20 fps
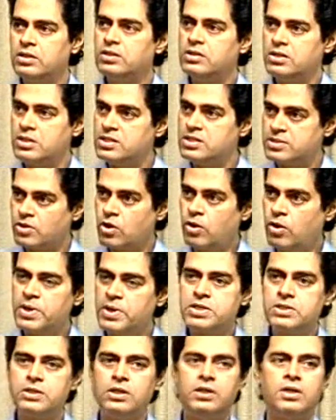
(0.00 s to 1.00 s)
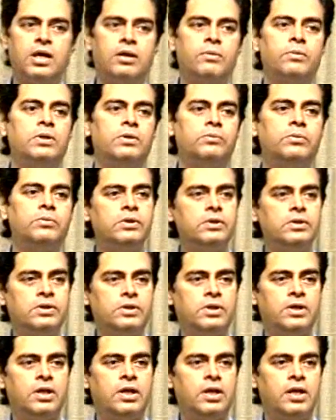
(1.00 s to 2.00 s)
is commercially available,
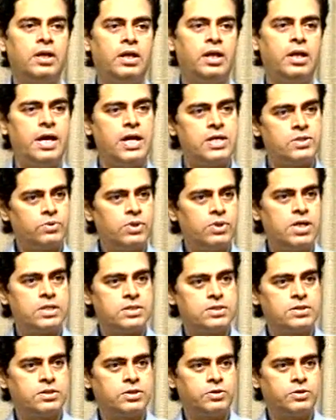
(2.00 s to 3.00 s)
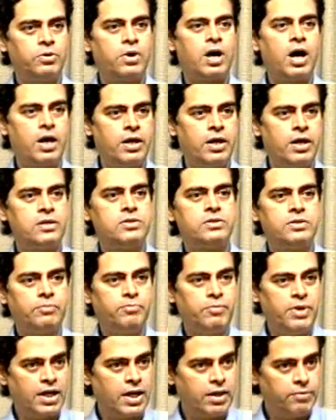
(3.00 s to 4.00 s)
as well as hundreds of
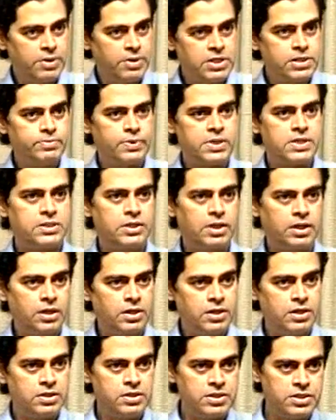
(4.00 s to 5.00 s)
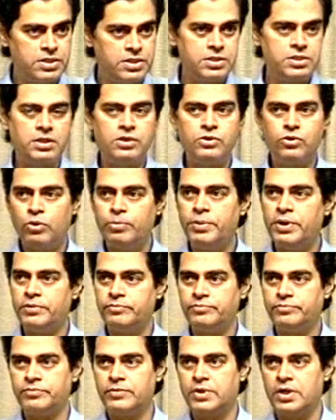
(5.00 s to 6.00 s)
megabits per second in the digital domain.
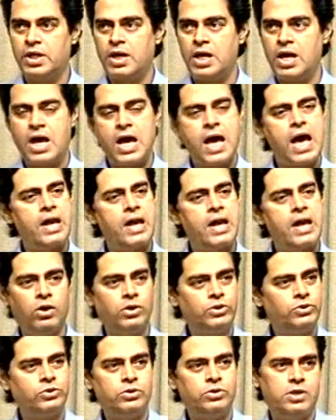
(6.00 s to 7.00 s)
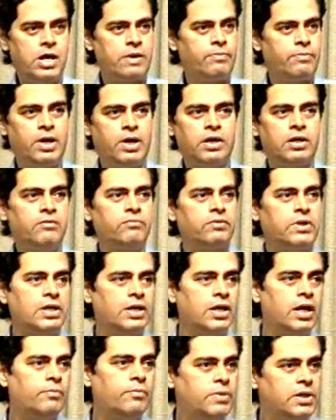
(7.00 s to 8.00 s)
And also you have heard of
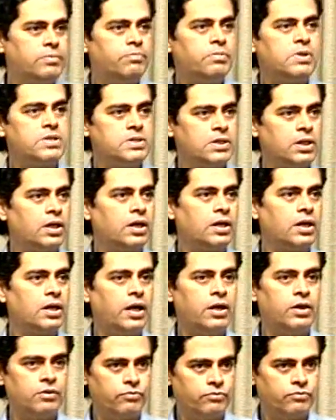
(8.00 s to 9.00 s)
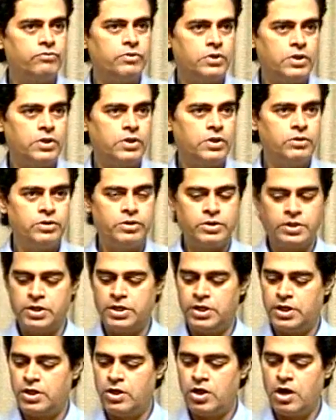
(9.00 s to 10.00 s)
gigabit per second kind of
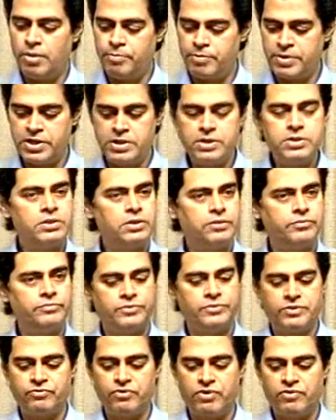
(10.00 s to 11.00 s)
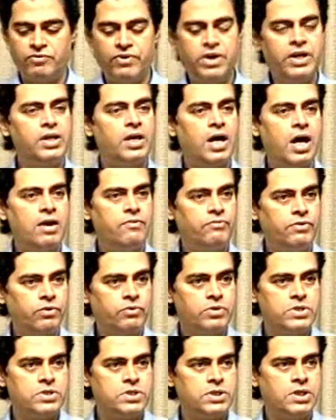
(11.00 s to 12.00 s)
operation for very high
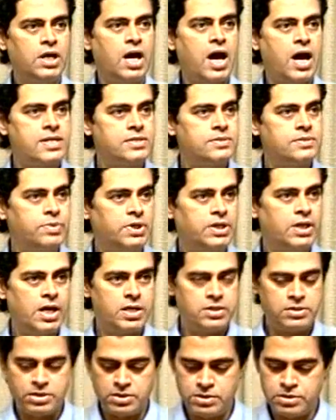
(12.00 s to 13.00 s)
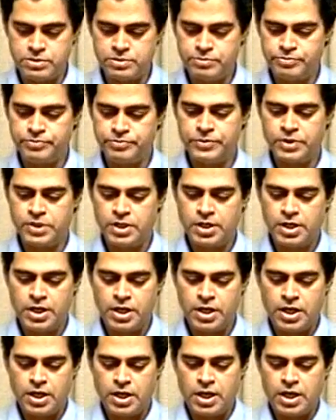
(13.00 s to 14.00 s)
frequency, high speed ICs.
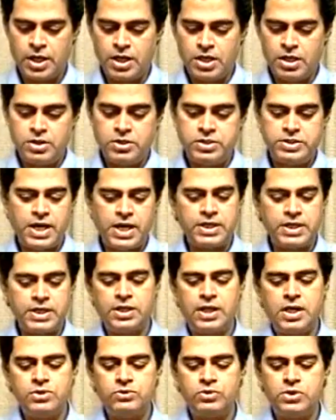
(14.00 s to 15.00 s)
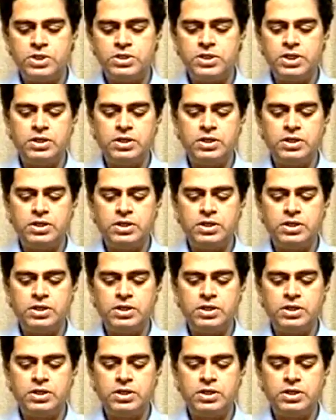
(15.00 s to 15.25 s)
Junction isolation